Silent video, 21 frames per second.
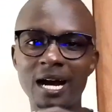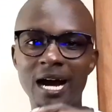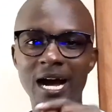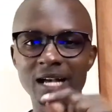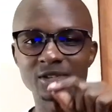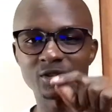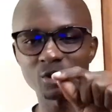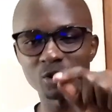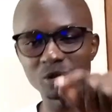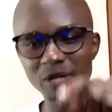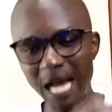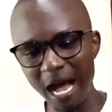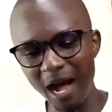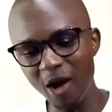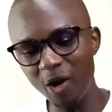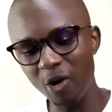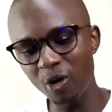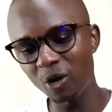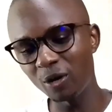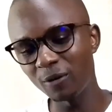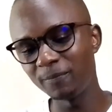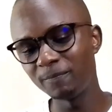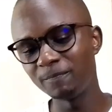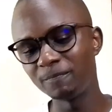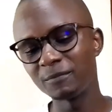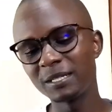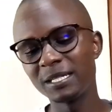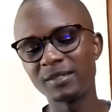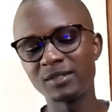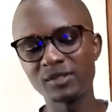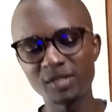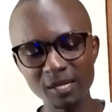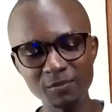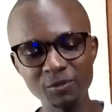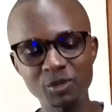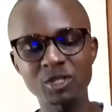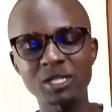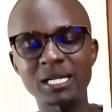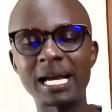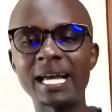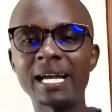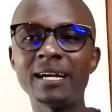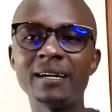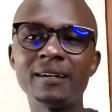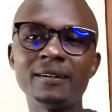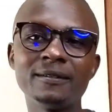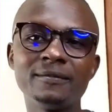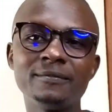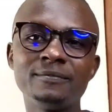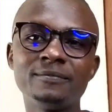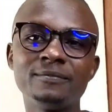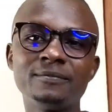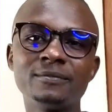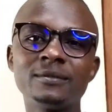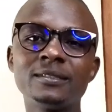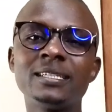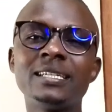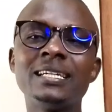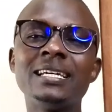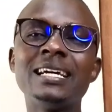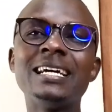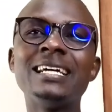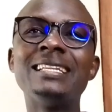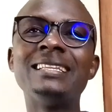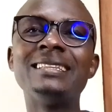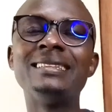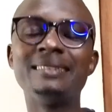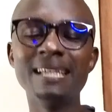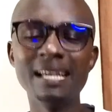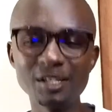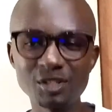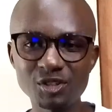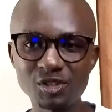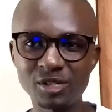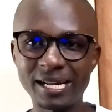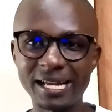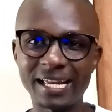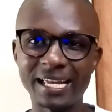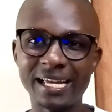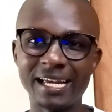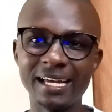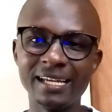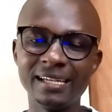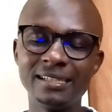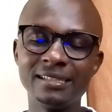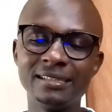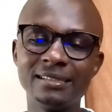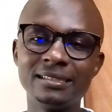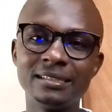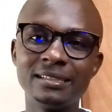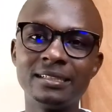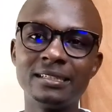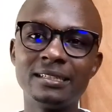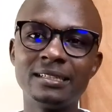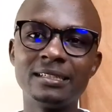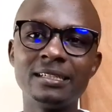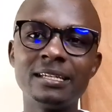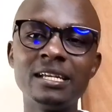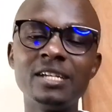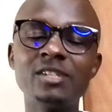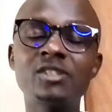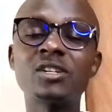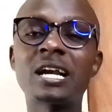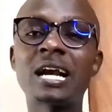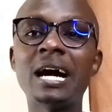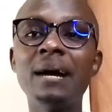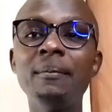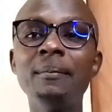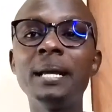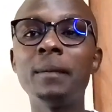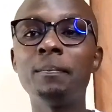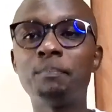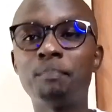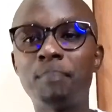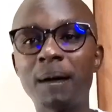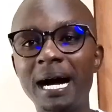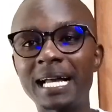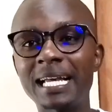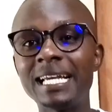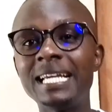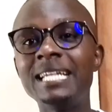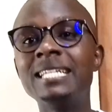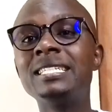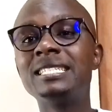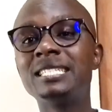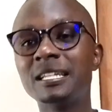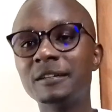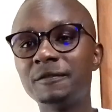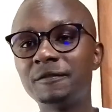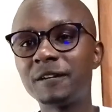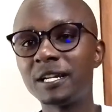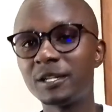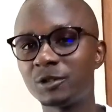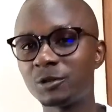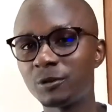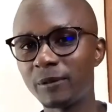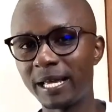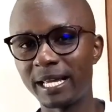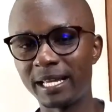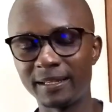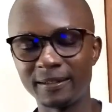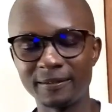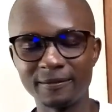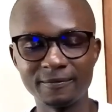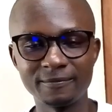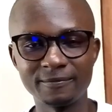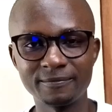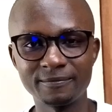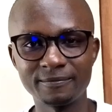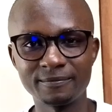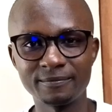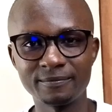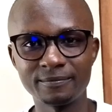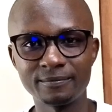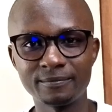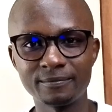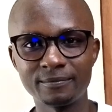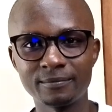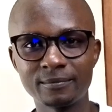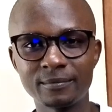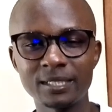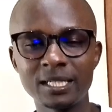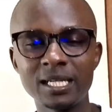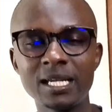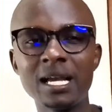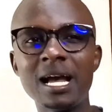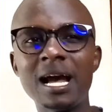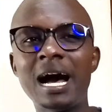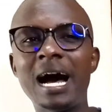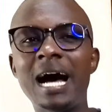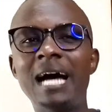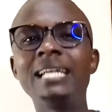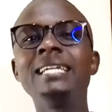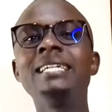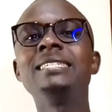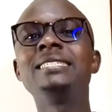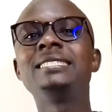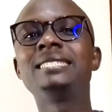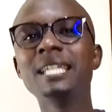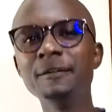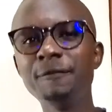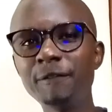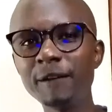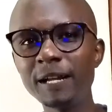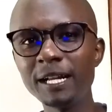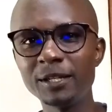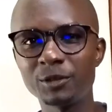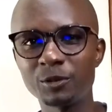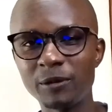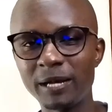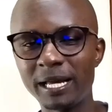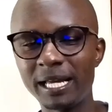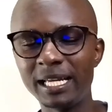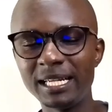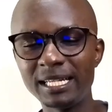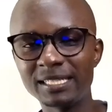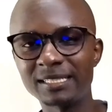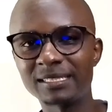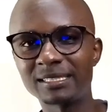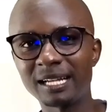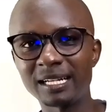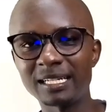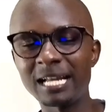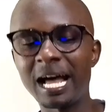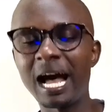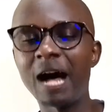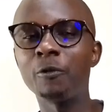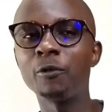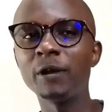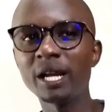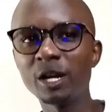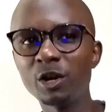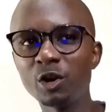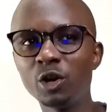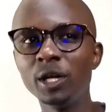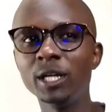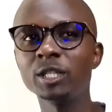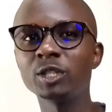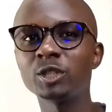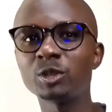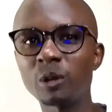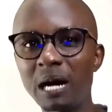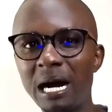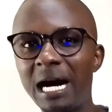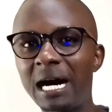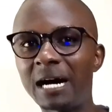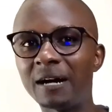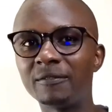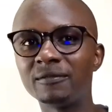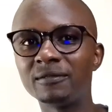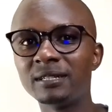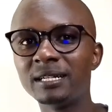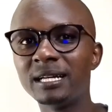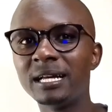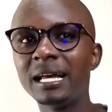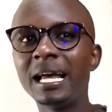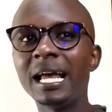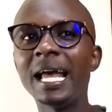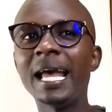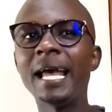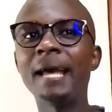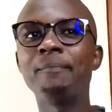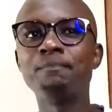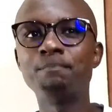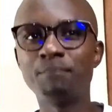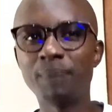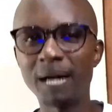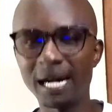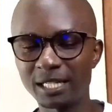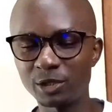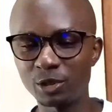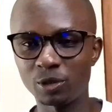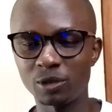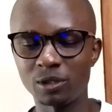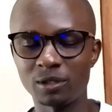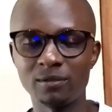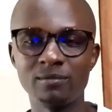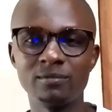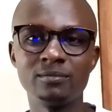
And so now, it seems like this reggae is coming back in different way. And in different way is that, are we going to have a battle